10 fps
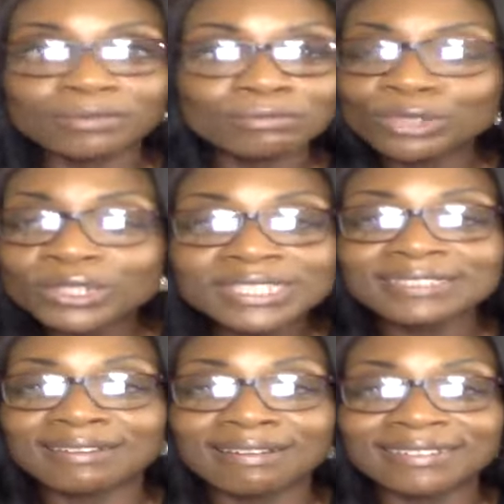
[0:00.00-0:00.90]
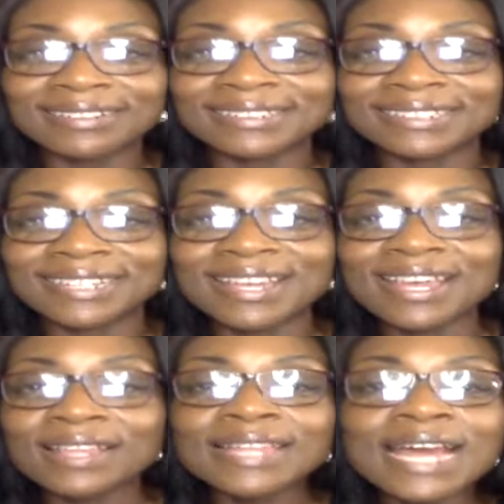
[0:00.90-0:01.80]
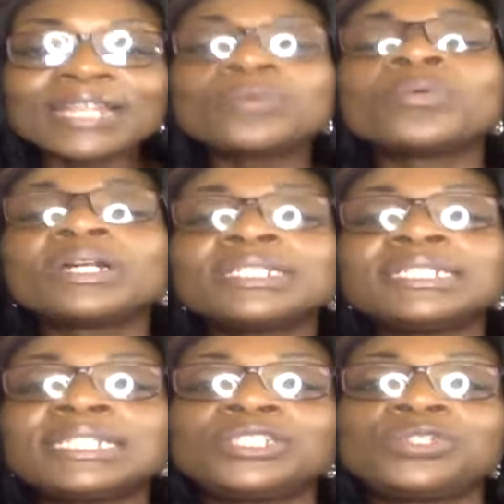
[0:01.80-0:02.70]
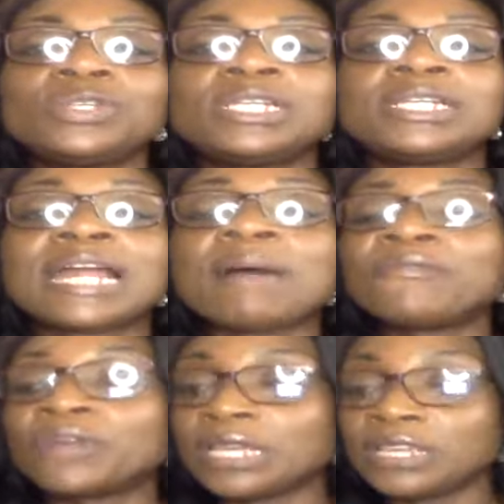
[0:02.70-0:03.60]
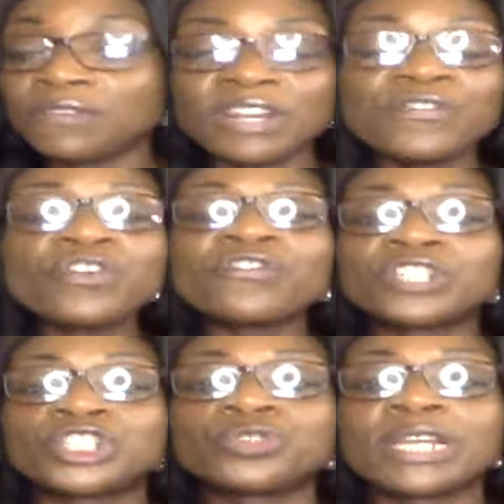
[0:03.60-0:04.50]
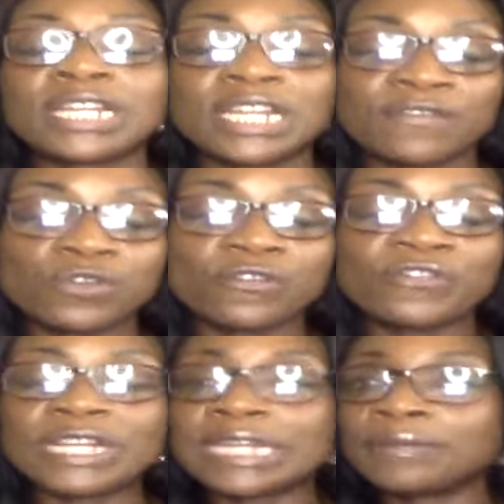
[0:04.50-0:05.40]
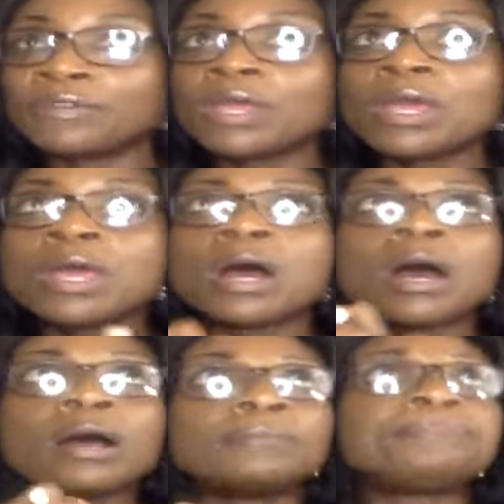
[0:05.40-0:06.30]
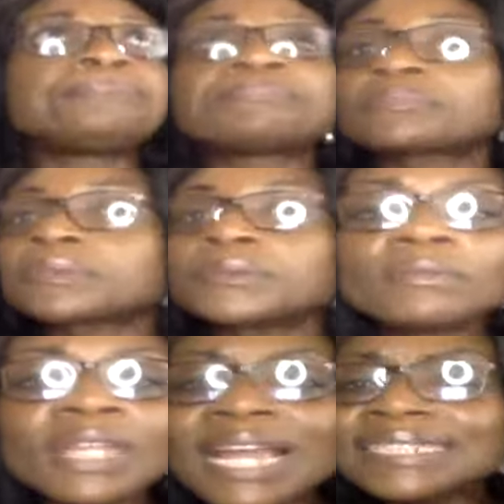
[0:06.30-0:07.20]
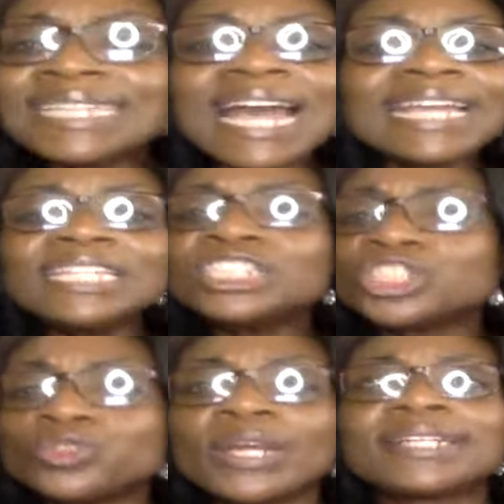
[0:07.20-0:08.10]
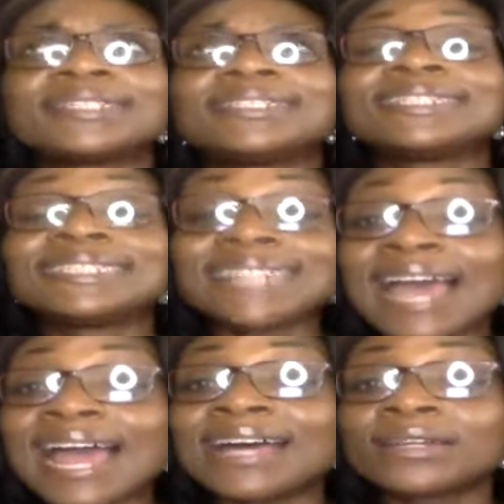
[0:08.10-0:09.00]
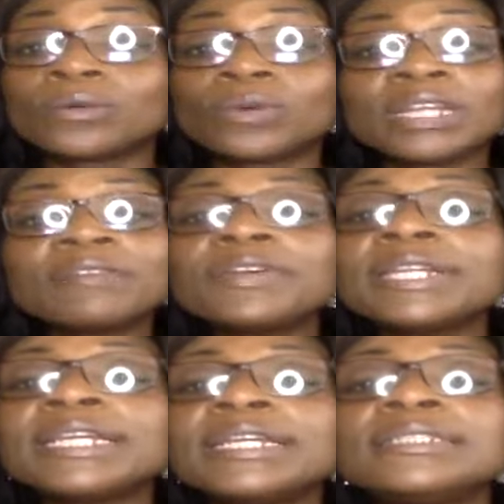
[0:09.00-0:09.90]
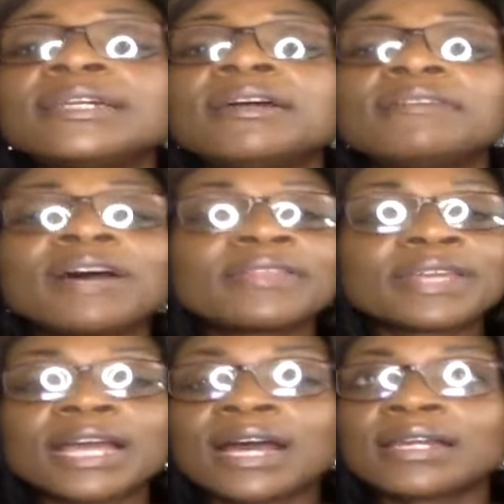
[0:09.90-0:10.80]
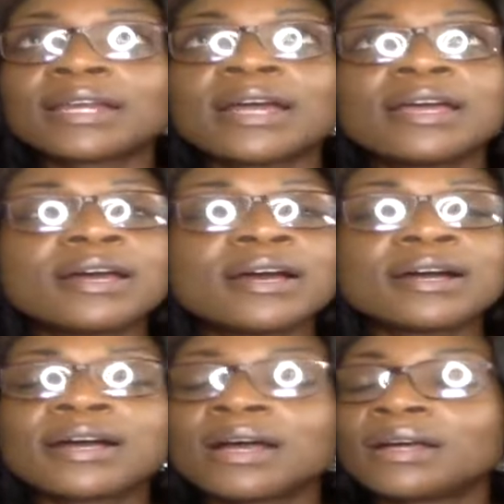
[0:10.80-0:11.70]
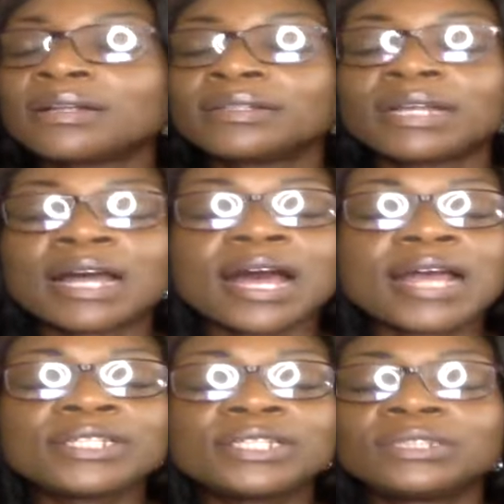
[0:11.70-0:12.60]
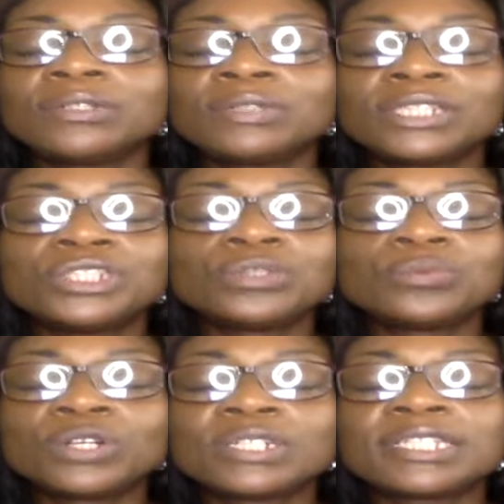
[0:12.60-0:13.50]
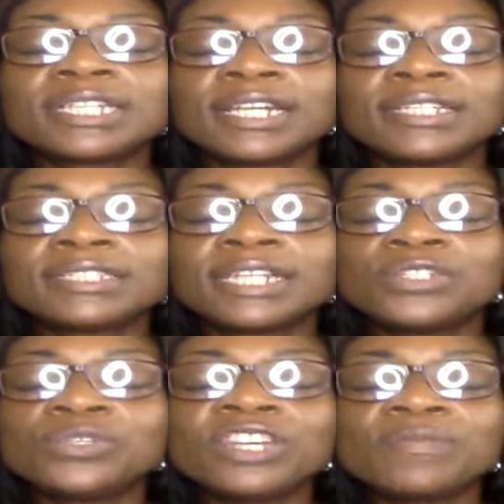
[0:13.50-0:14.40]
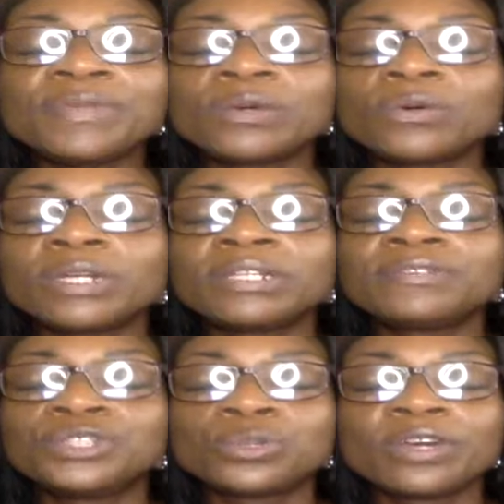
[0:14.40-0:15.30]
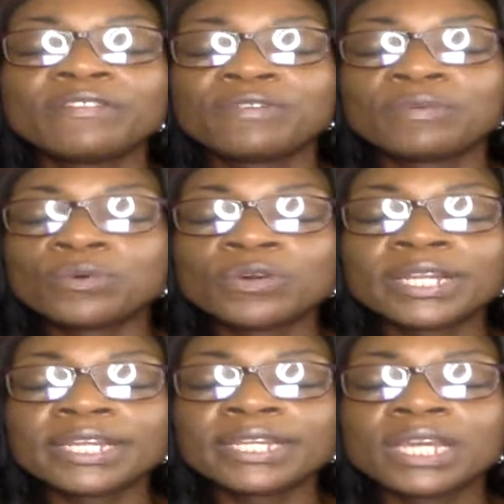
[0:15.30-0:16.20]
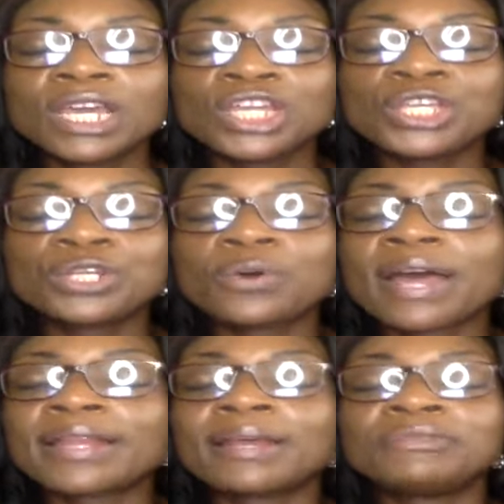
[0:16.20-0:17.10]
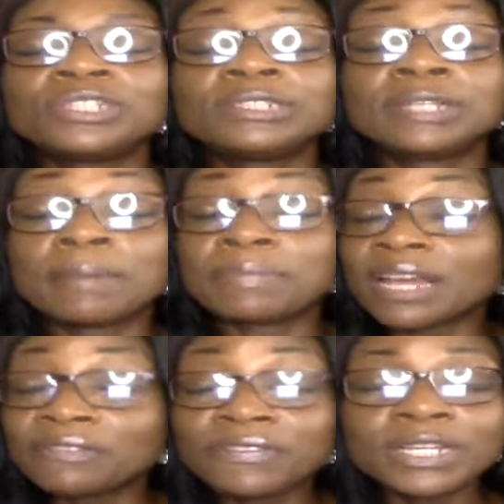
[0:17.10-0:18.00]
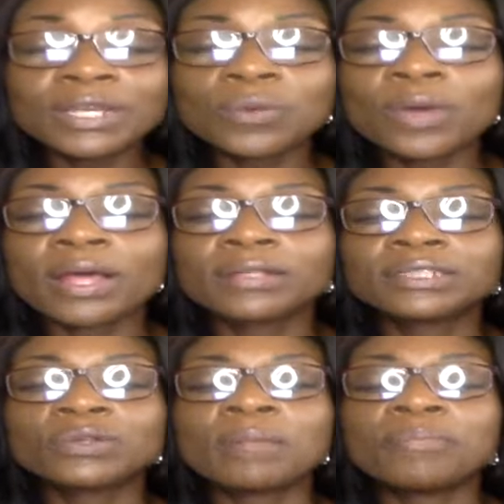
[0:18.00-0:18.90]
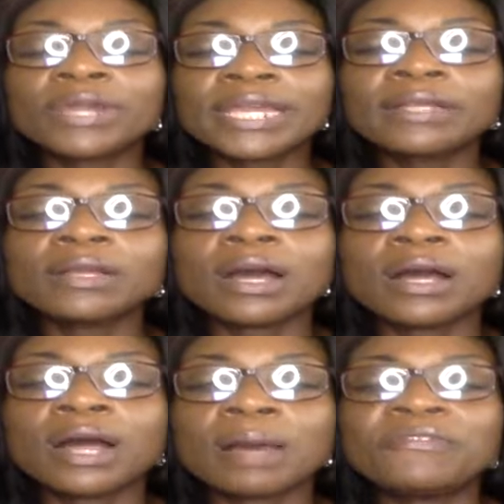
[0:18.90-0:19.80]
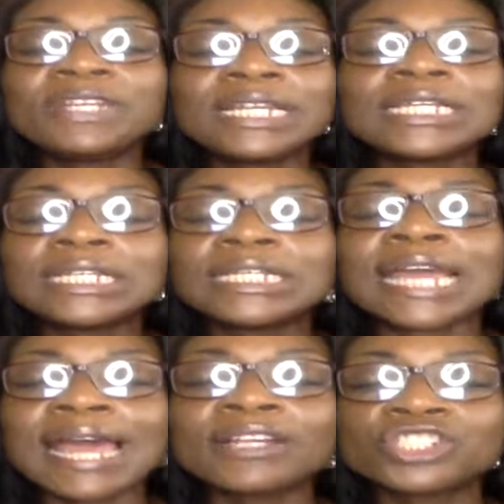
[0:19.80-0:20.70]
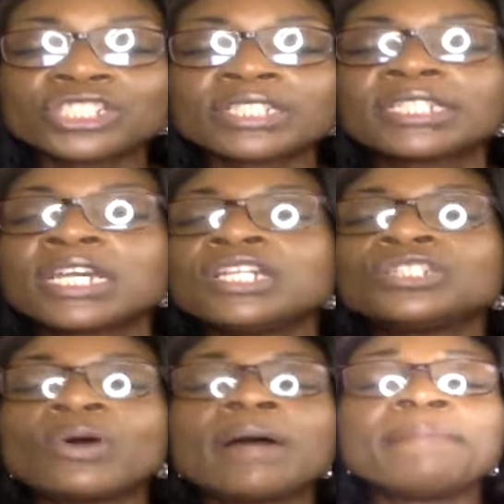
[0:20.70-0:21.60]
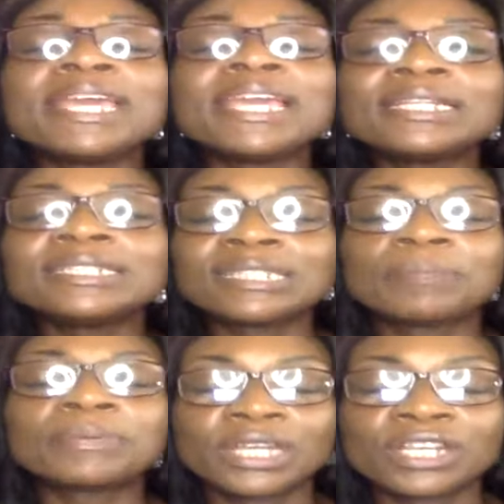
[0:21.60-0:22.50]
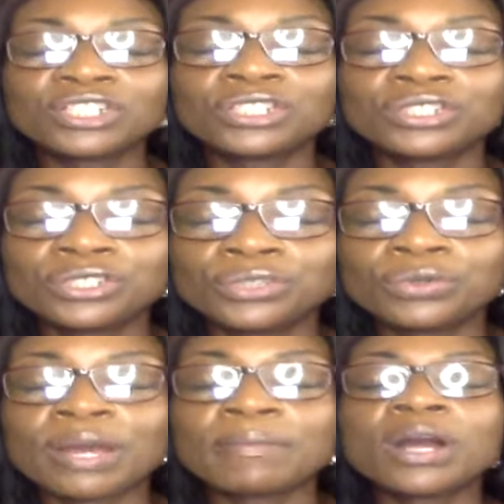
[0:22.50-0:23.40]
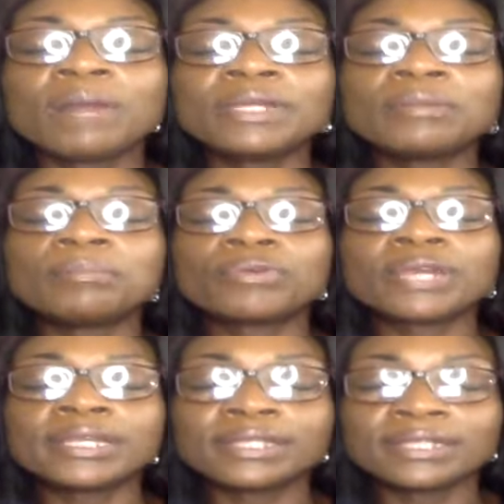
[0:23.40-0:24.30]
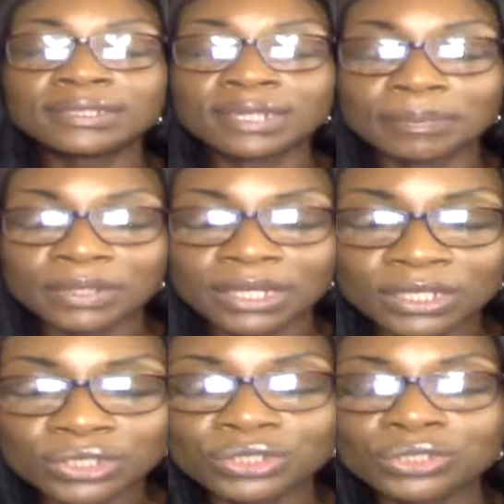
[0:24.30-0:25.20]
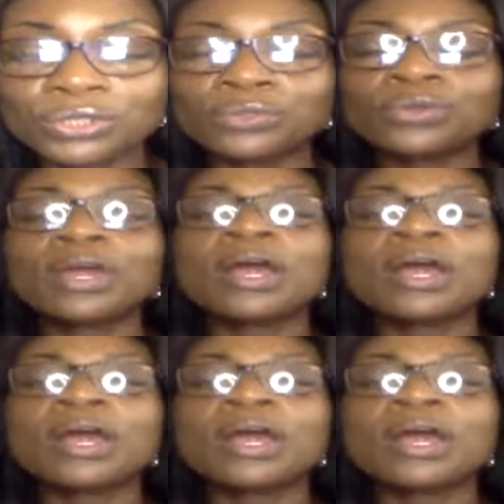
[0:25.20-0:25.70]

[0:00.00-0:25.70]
we're his daughters. Daddy, what is it that you need? I'm, even if you're frustrated, if you're feeling um, anxiety, stress, sad, whatever it is, Father God, ah, I just know that your word says that you give me oil of joy for mourning, you know, and I'm just, I'm not feeling well. So I'm bringing, uh, I'm feeling a little anxious. So I'm making this supplication to you. I'm coming and bring this supplication to you.